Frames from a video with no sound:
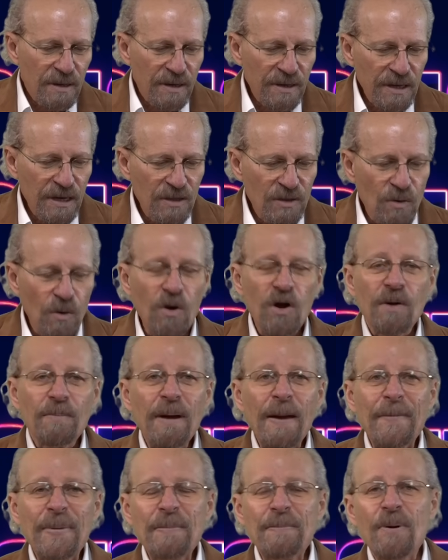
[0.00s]
either or. It
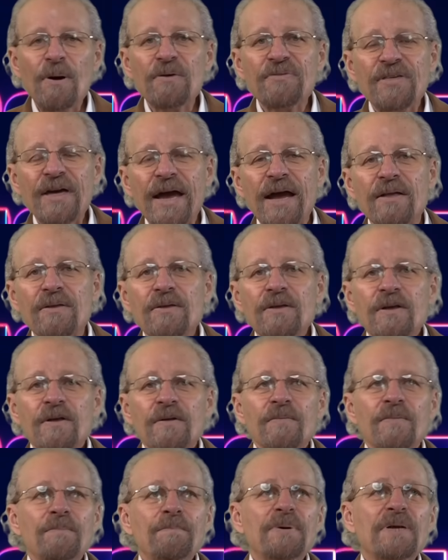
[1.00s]
might be both and.
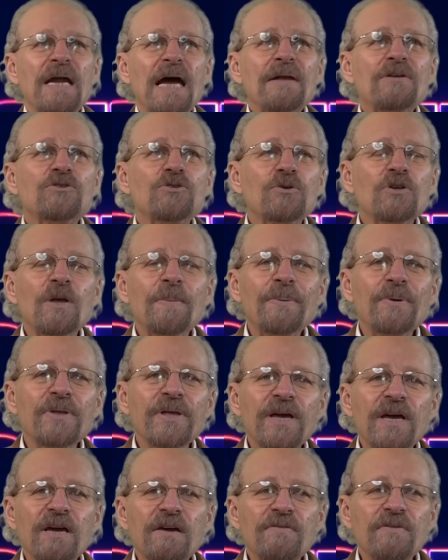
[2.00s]
But I truly
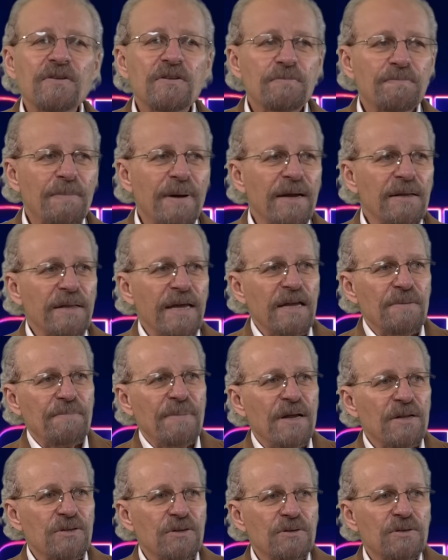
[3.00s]
believe, as my late
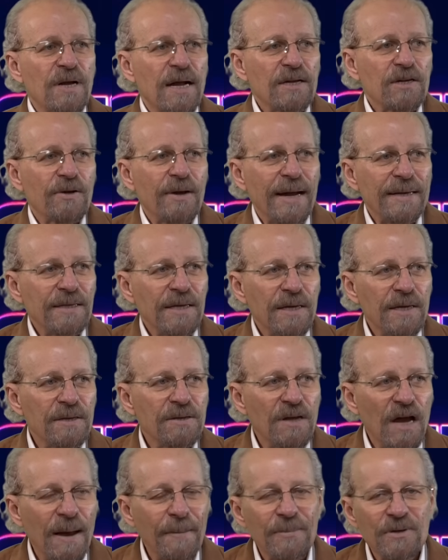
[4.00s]
mentor, Dr. I.D.E.
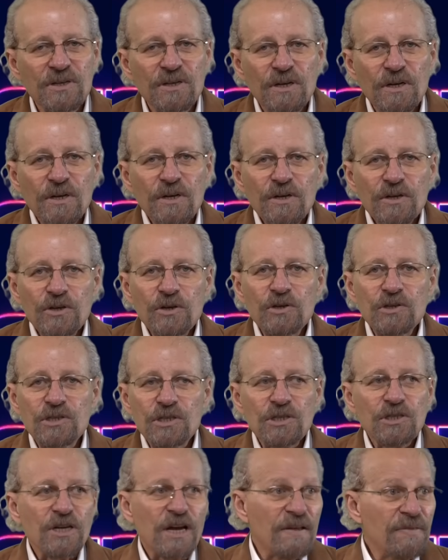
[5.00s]
Thomas, used
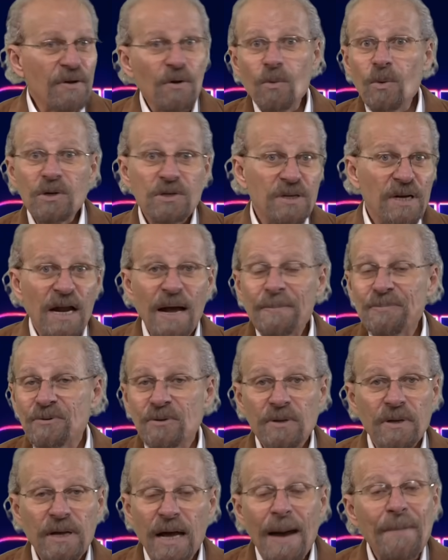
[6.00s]
to say, there was an
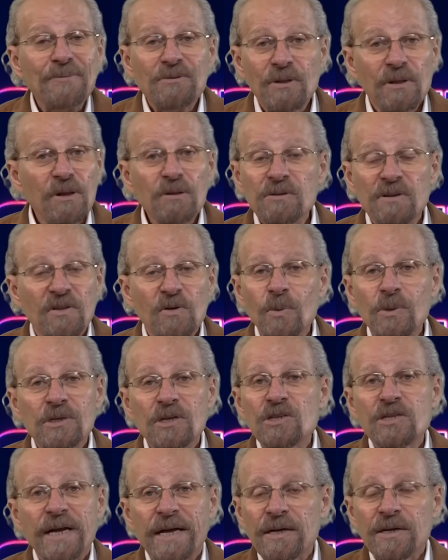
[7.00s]
absolutely there was
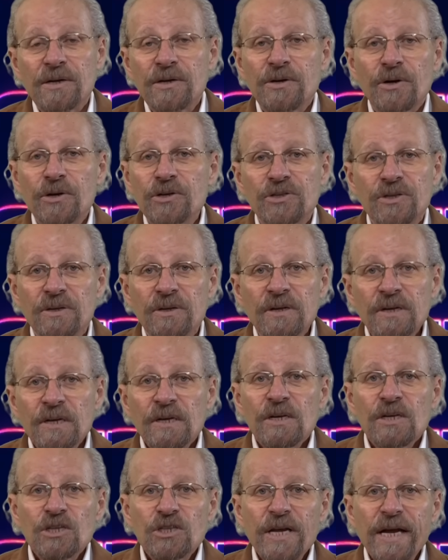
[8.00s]
a second incursion.
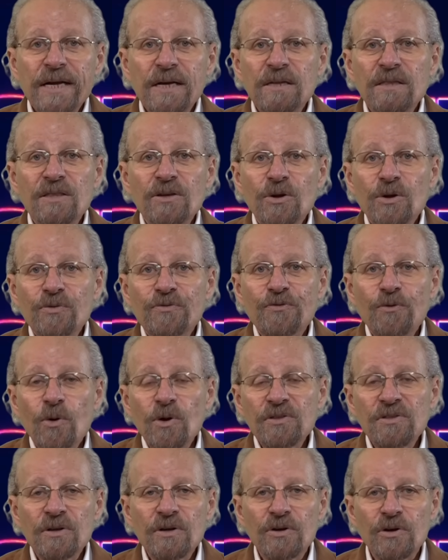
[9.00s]
Second, third,
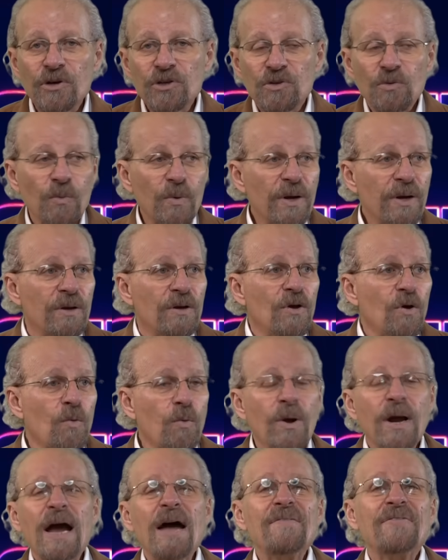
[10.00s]
fourth incursion.
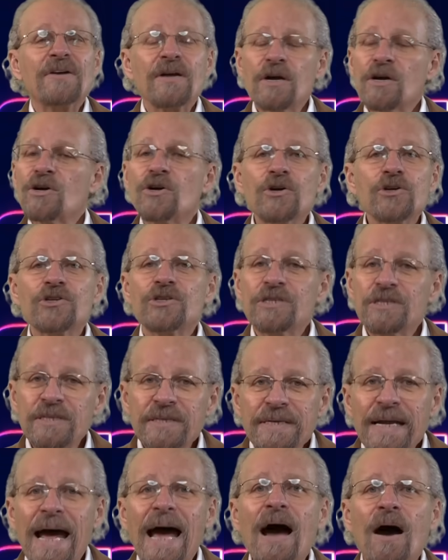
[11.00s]
We're having incursions
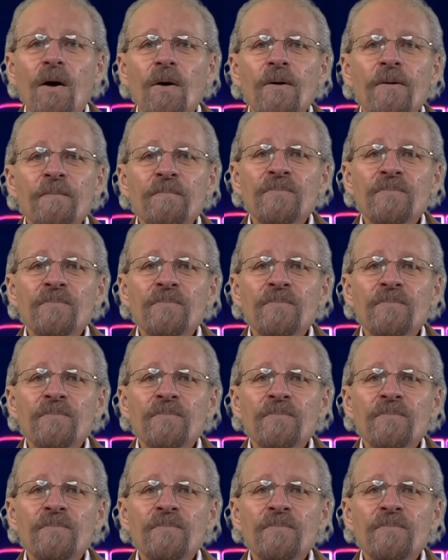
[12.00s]
now.